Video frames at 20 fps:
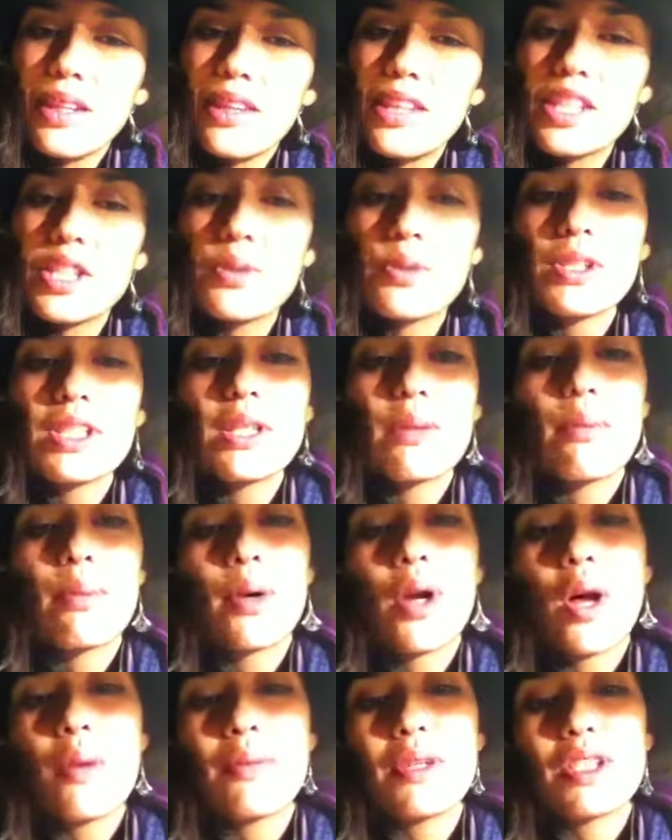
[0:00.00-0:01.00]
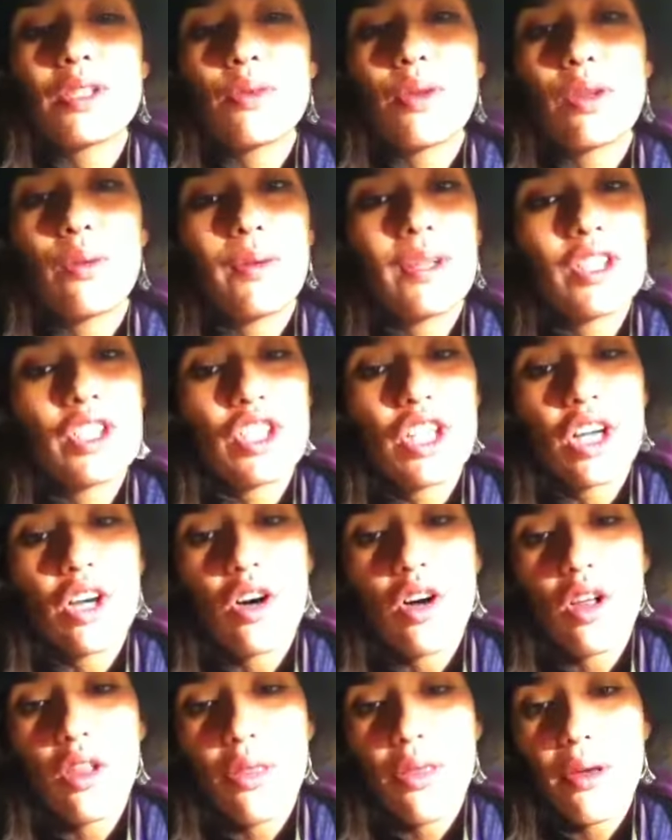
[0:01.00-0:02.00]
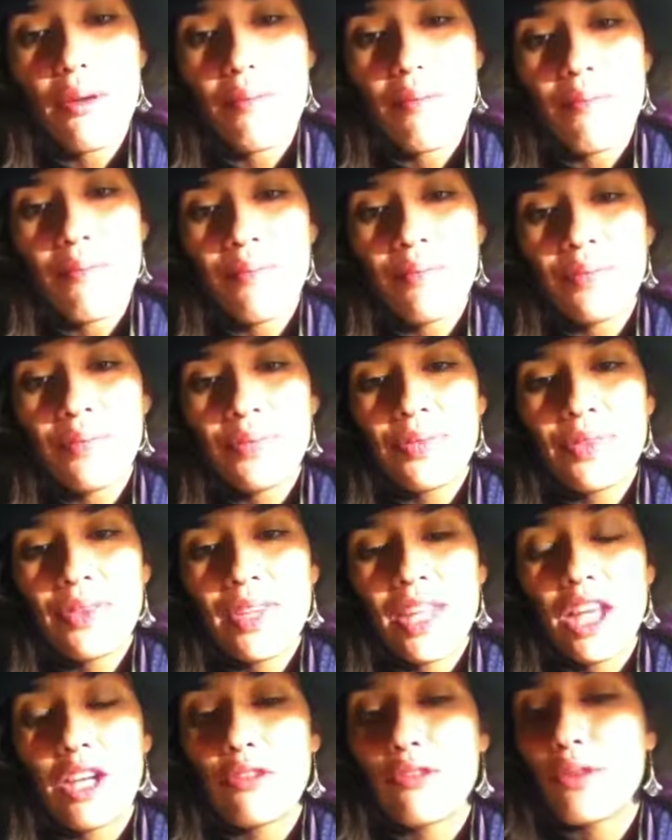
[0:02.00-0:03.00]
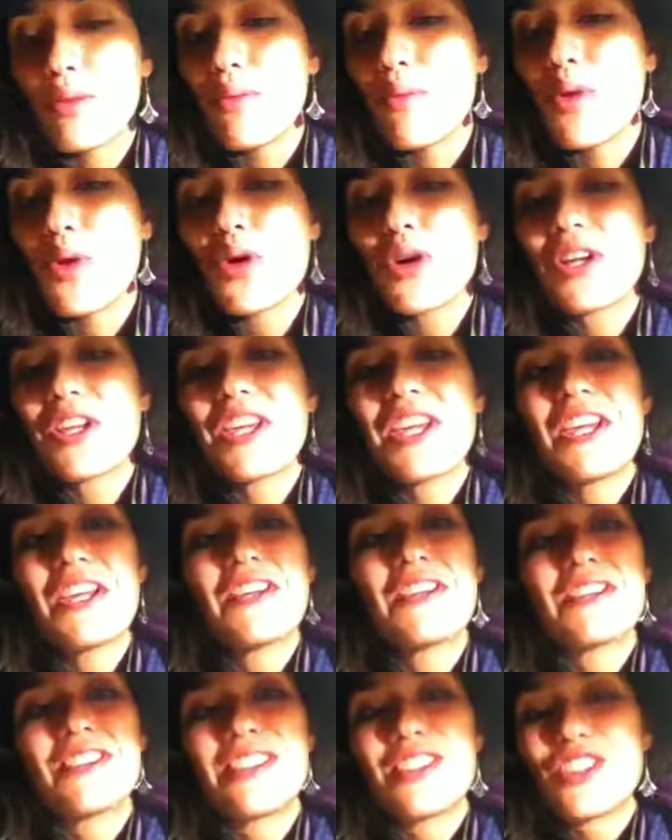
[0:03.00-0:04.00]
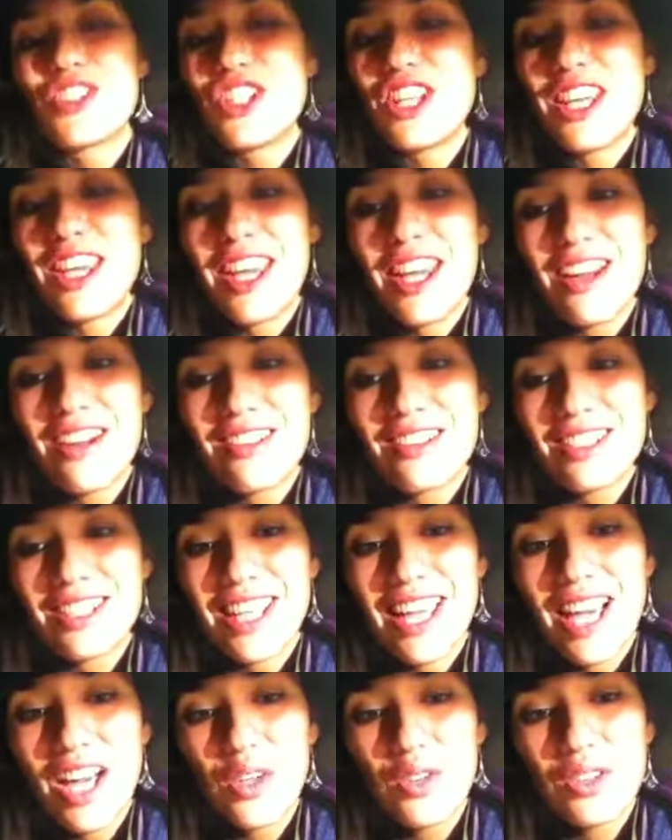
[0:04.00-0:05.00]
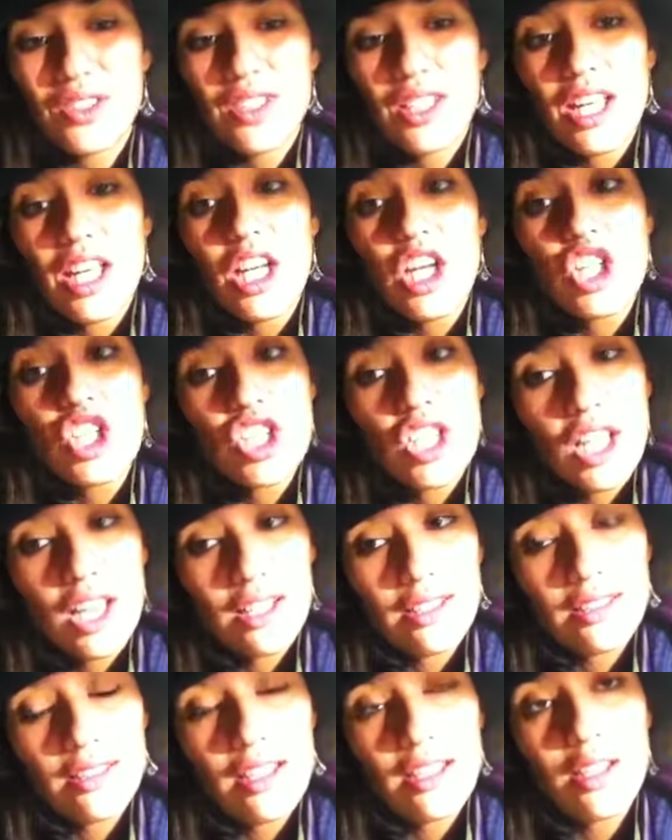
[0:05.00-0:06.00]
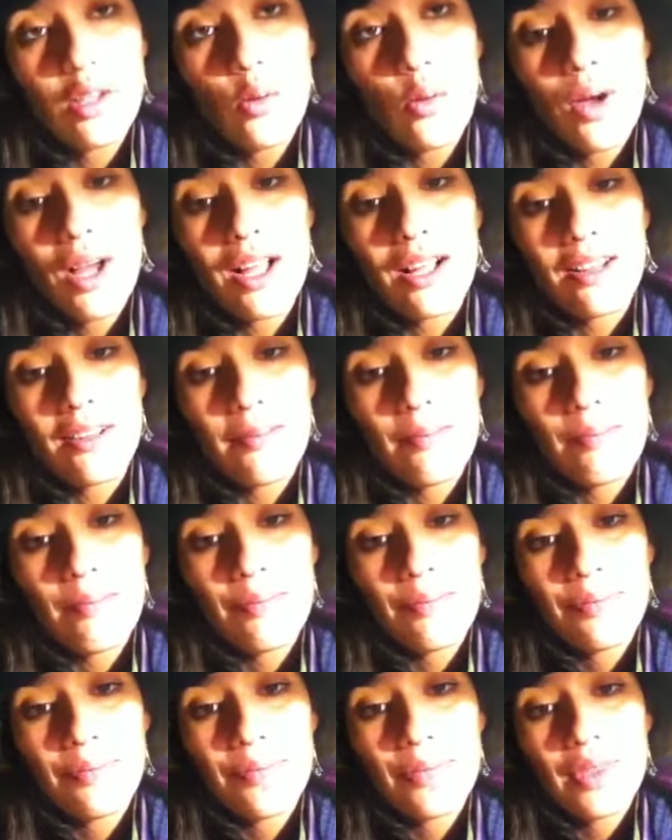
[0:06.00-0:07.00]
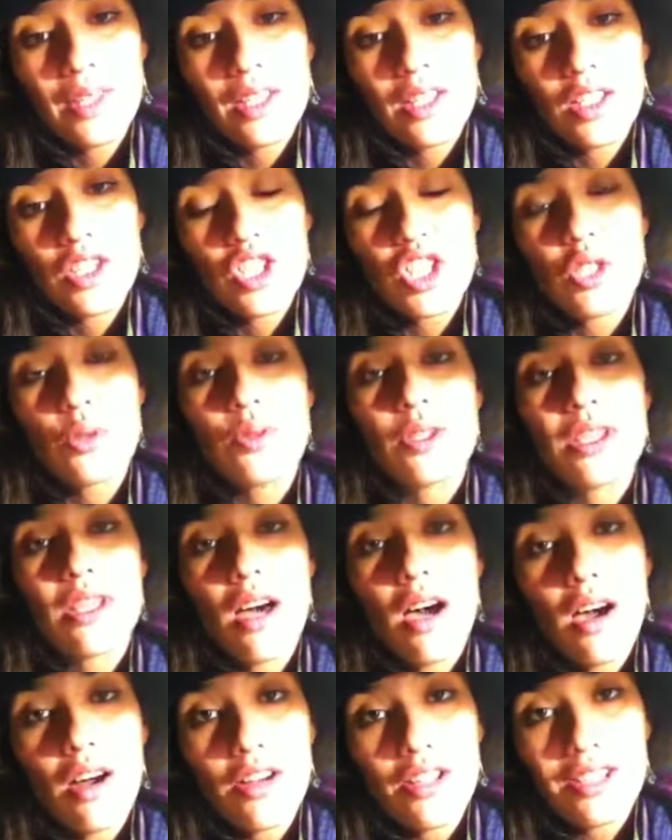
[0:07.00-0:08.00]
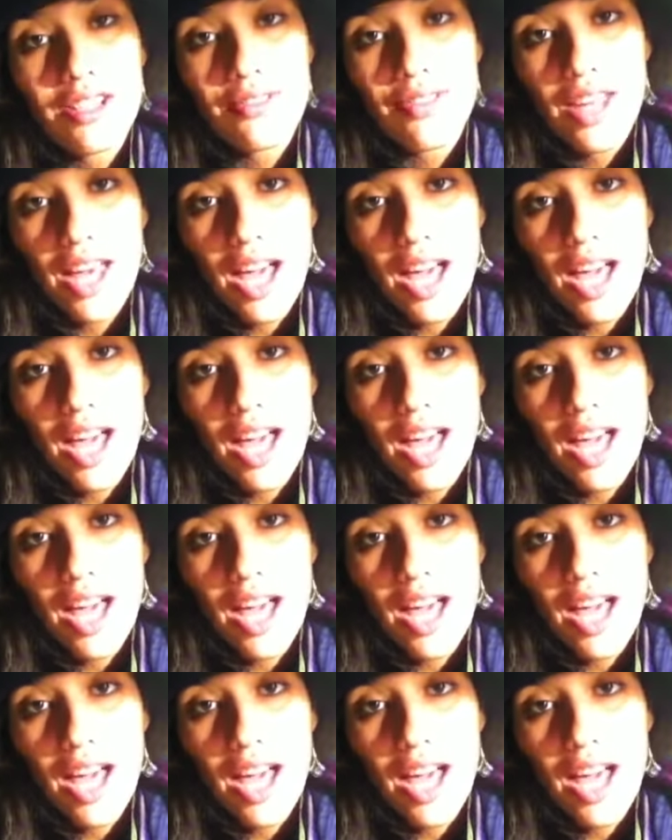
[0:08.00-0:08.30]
This was the promise with which she called them. And for more years than she cared to count, she had done it well. She was the heart of